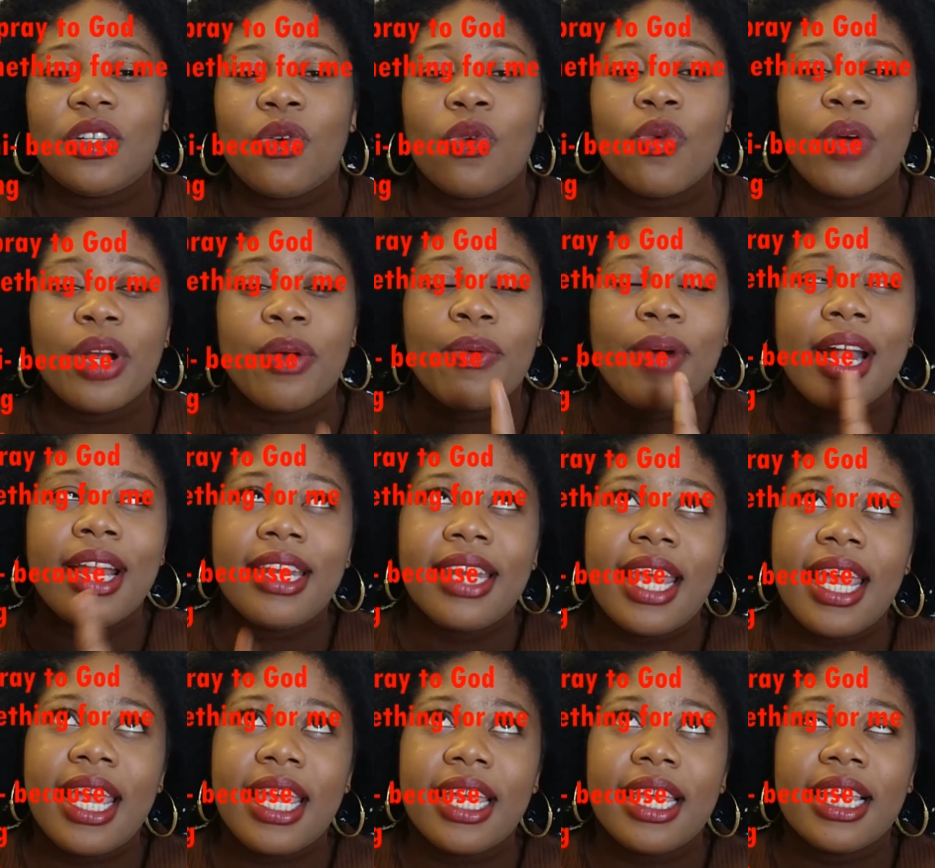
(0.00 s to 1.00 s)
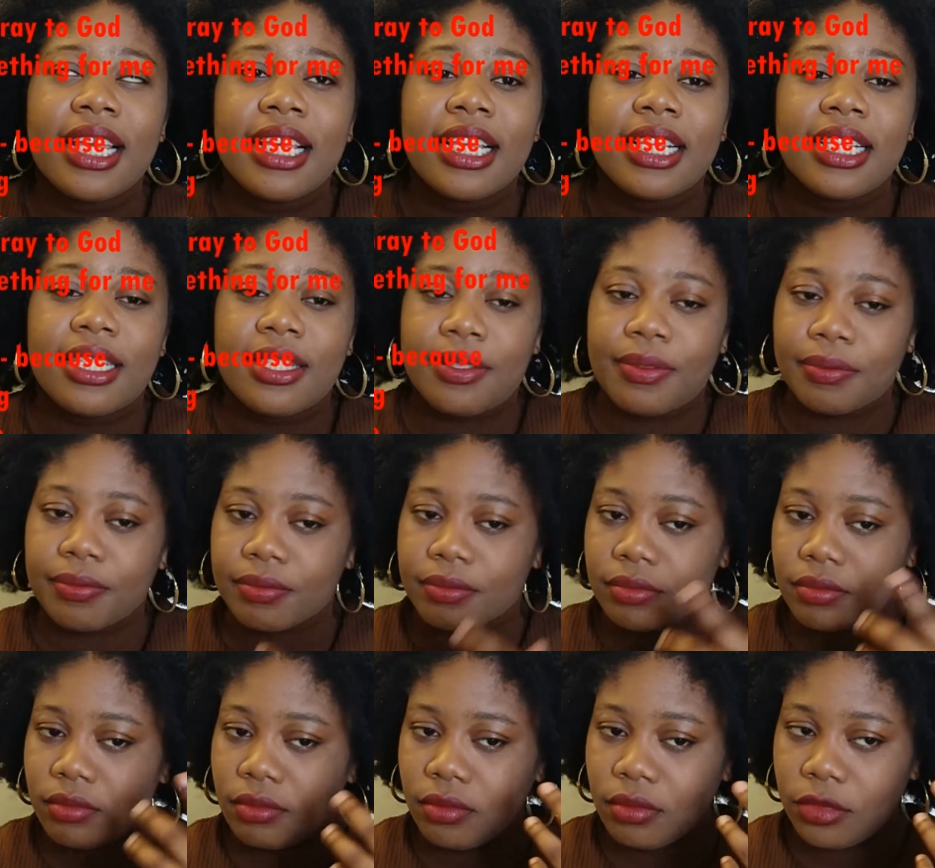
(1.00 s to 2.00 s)
Wait, one is
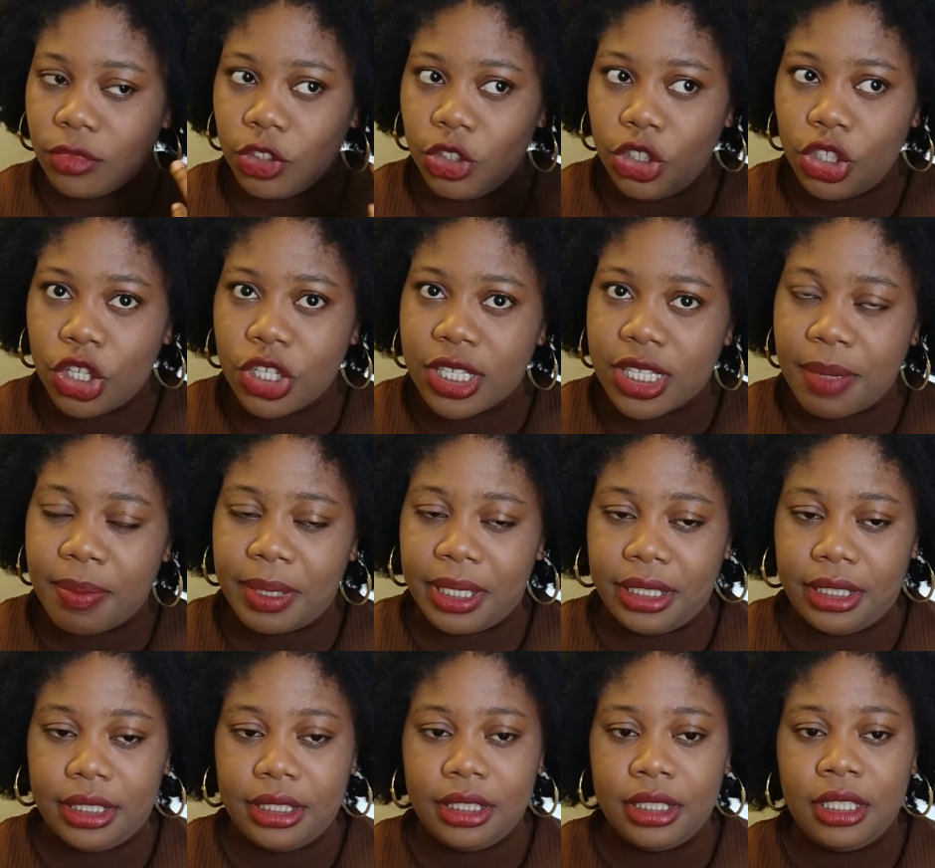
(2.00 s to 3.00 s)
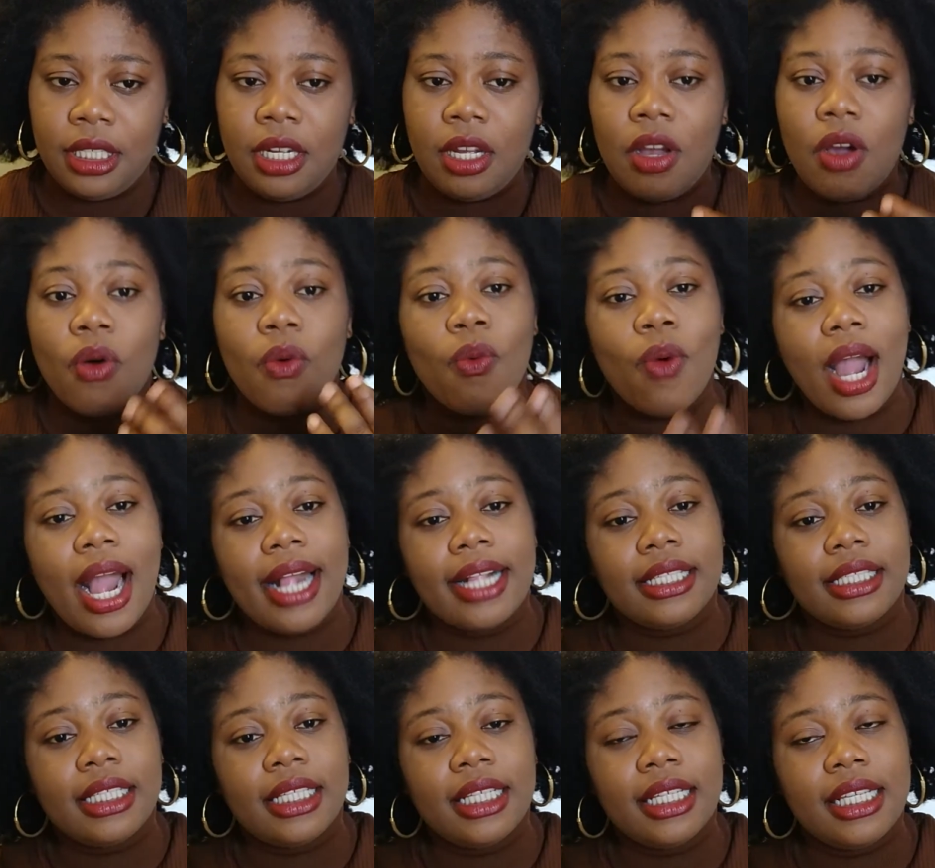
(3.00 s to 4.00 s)
your sibling.
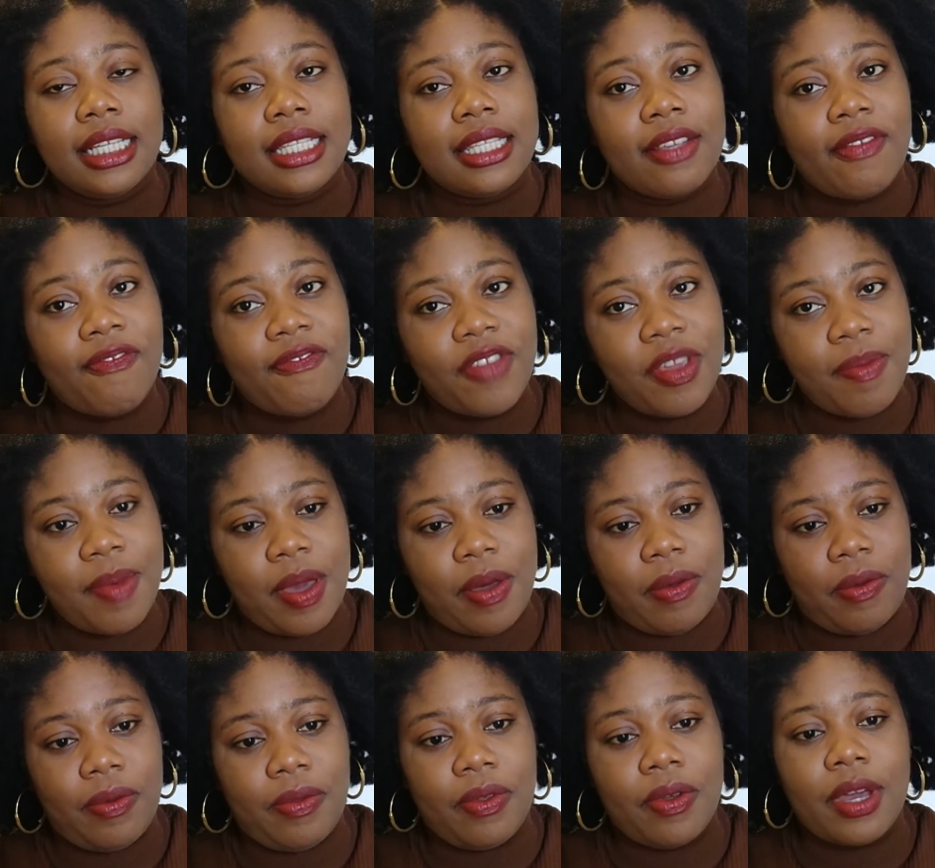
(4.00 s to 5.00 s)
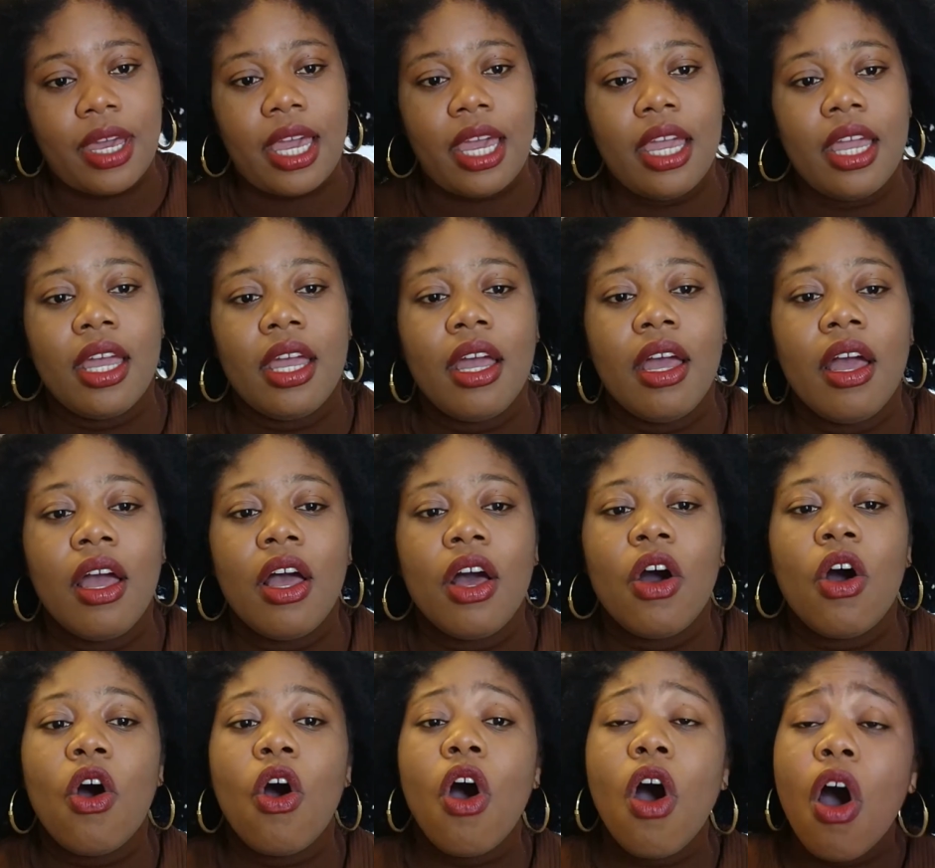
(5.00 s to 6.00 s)
One is a female, okay?
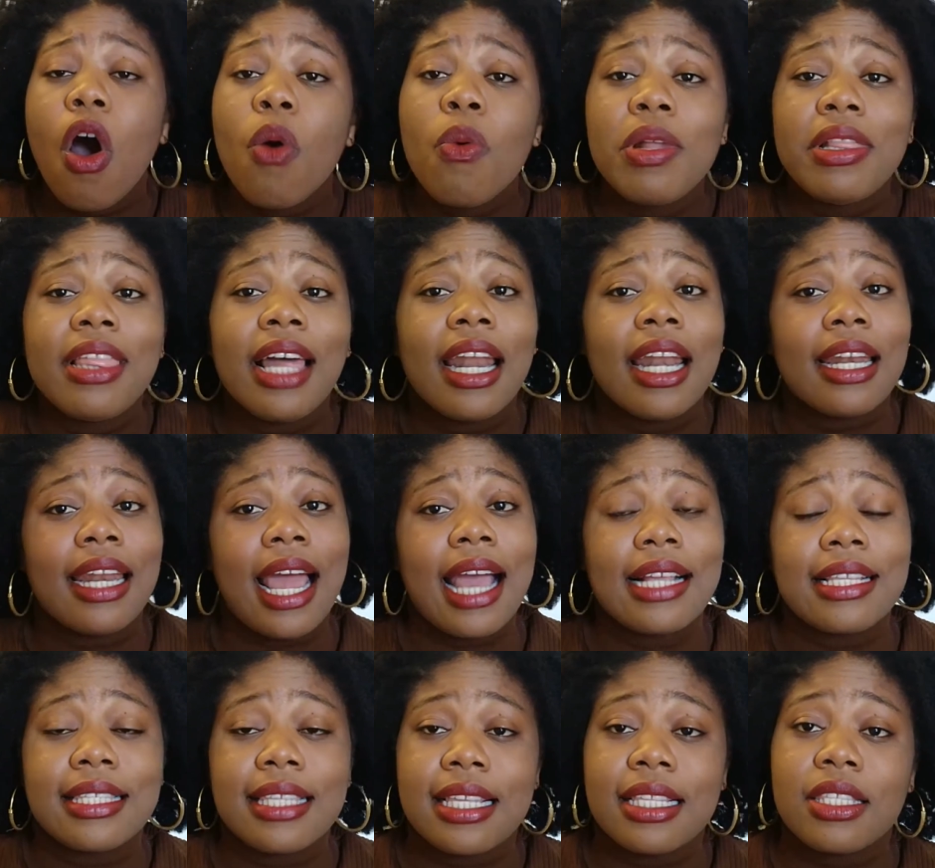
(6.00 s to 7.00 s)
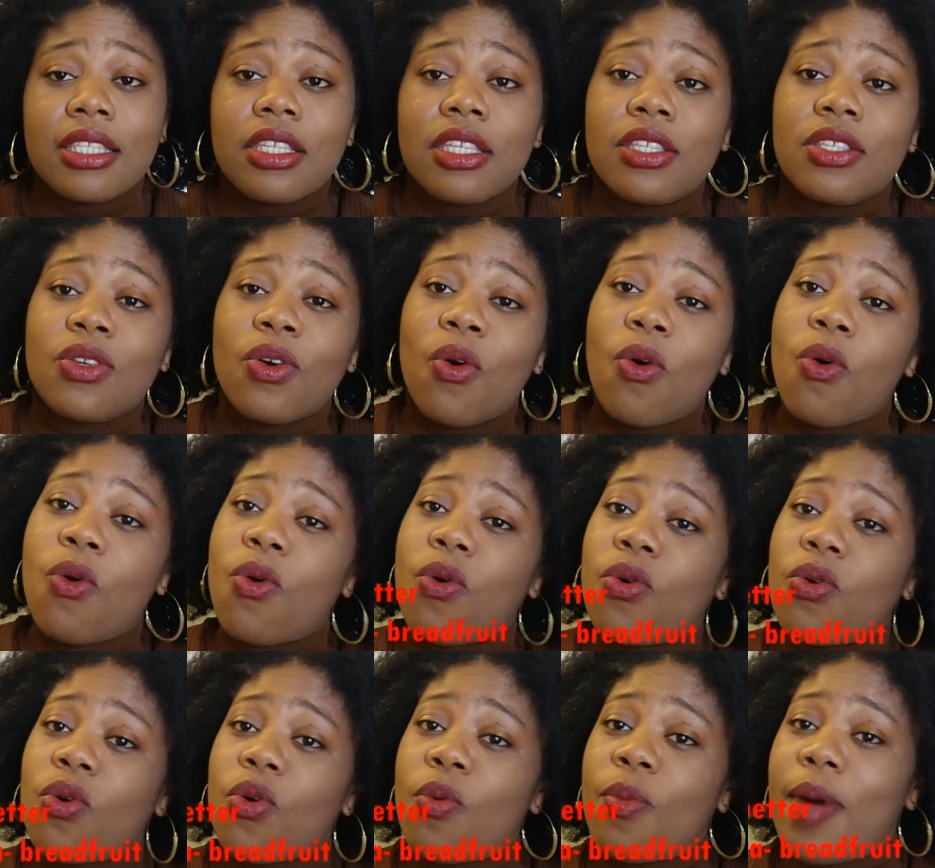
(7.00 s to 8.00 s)
O without an accent is
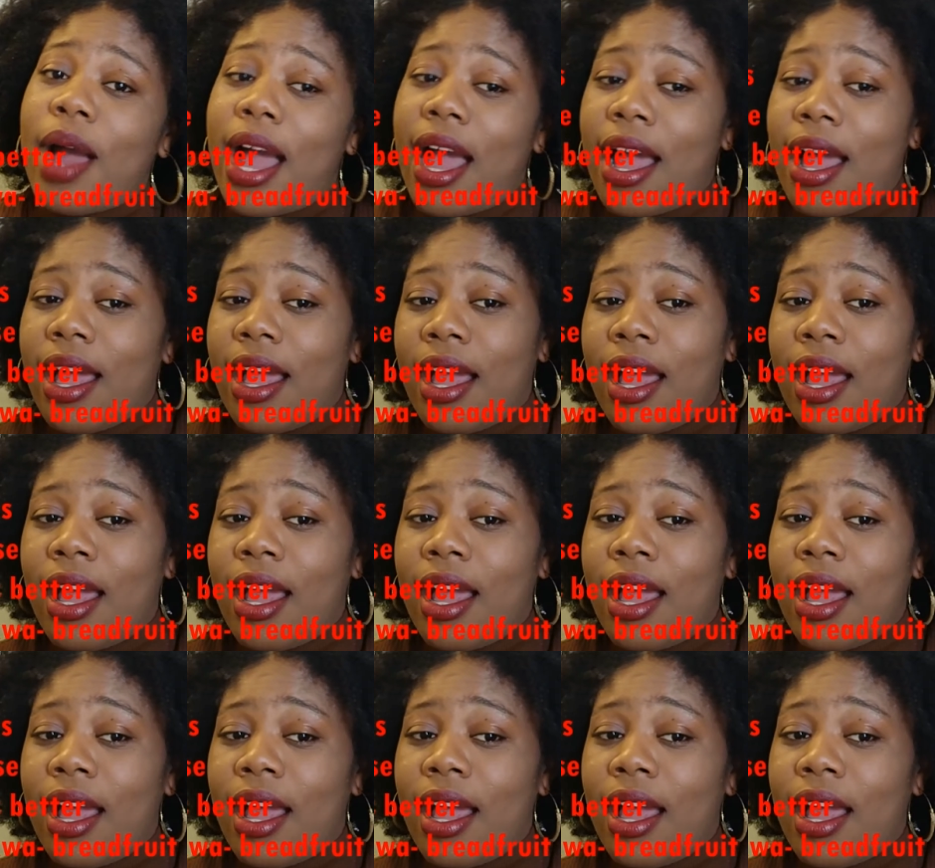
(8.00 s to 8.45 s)
oroma.